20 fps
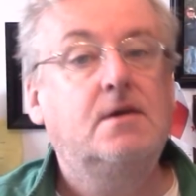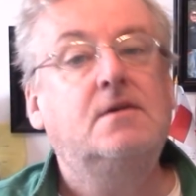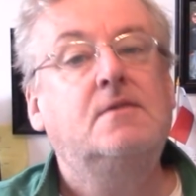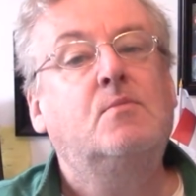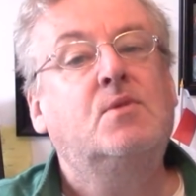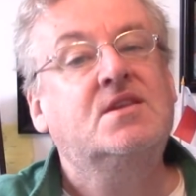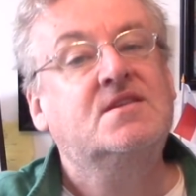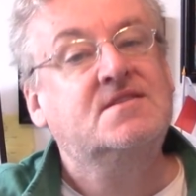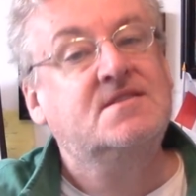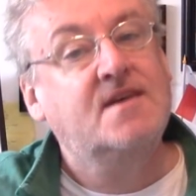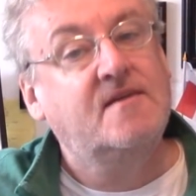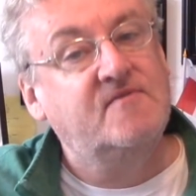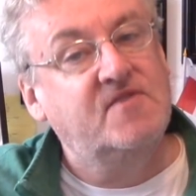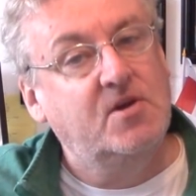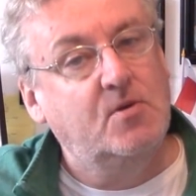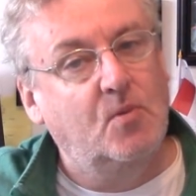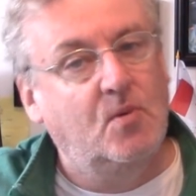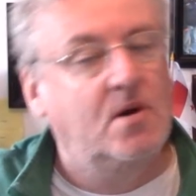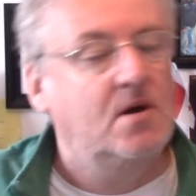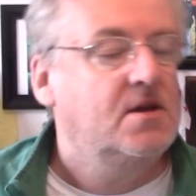He went
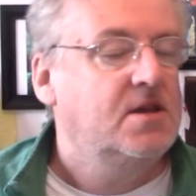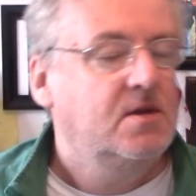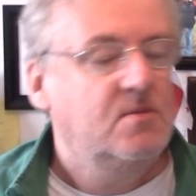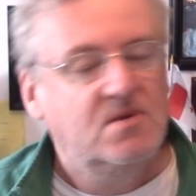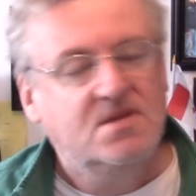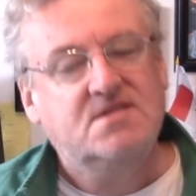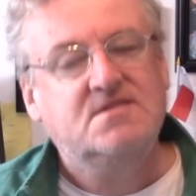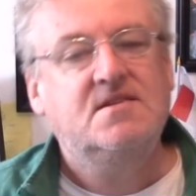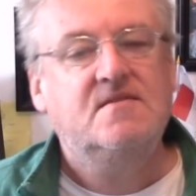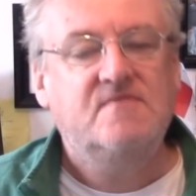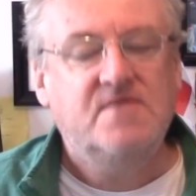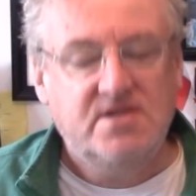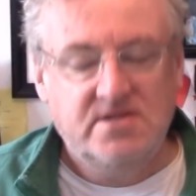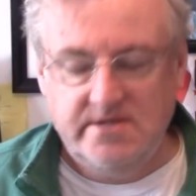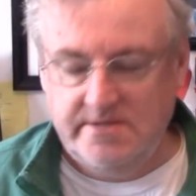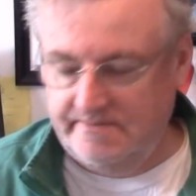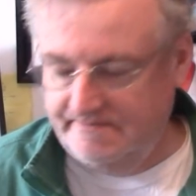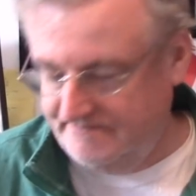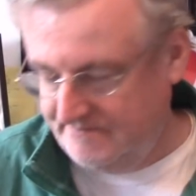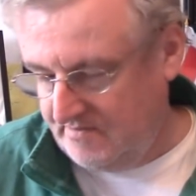71. He went
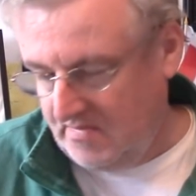72